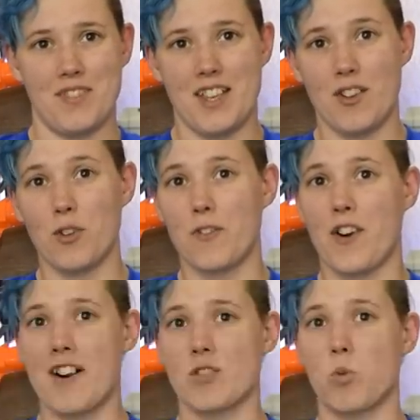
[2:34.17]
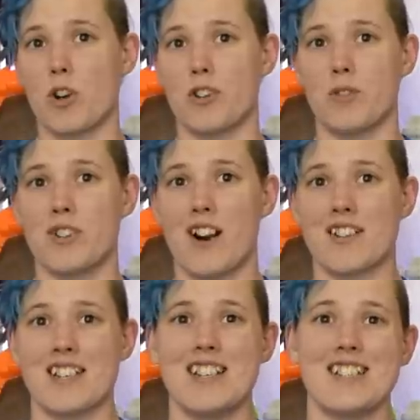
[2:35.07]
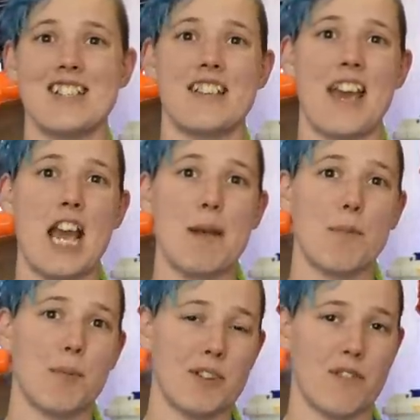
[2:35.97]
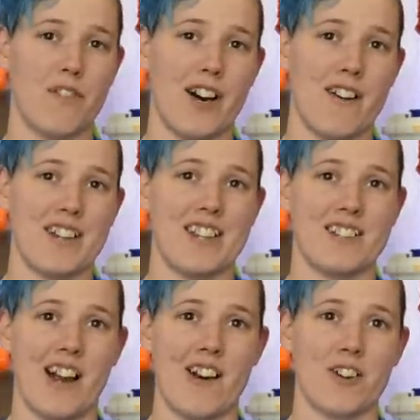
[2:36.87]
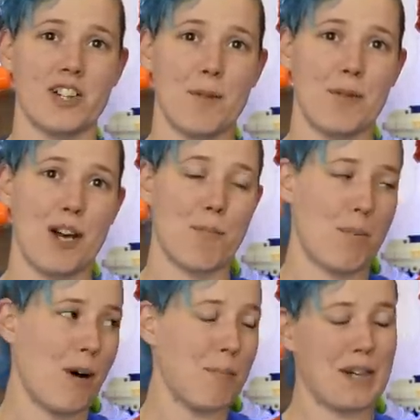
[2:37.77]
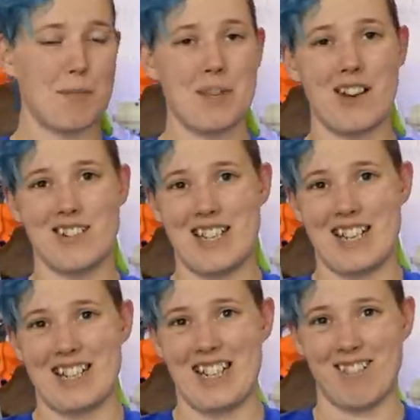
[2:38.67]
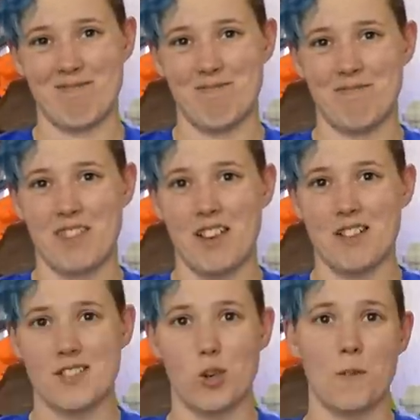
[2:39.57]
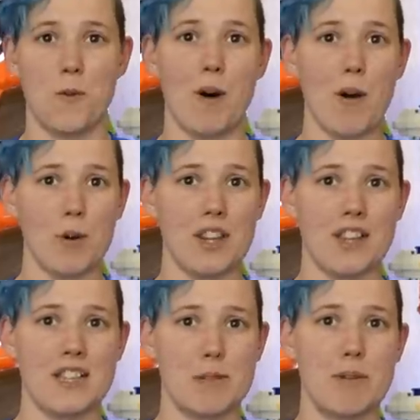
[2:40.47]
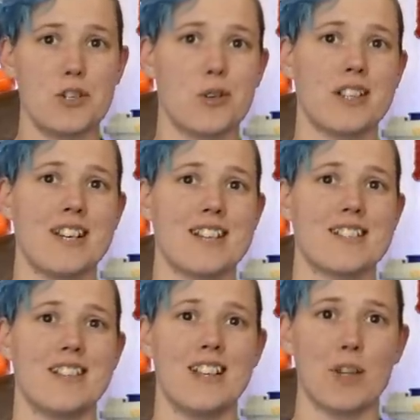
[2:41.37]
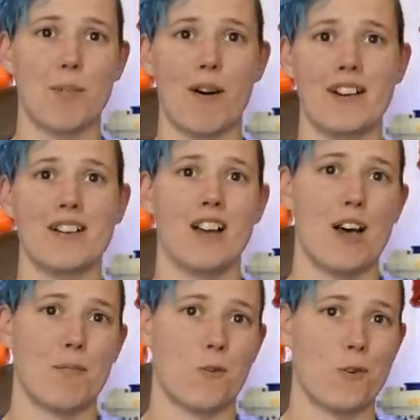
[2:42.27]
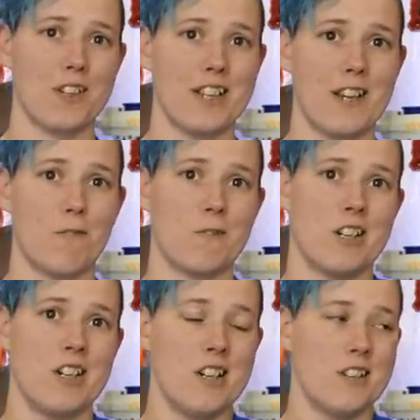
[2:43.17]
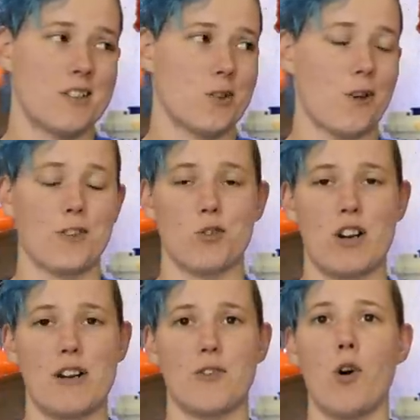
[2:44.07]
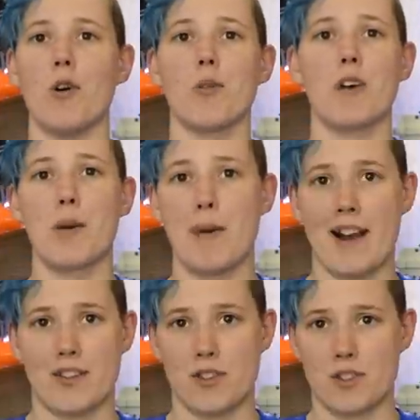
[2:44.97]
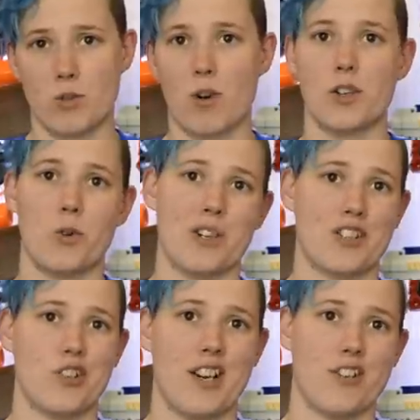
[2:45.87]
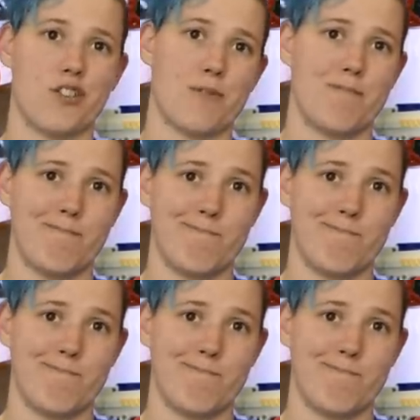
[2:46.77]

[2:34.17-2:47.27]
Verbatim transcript: It only fires one or two darts and is incapable of firing the entire clip without pumping up the air tank again. So if you buy one of these, be sure to test it in the parking lot before you leave, so you don't have to drive all the way back to the store to do an exchange.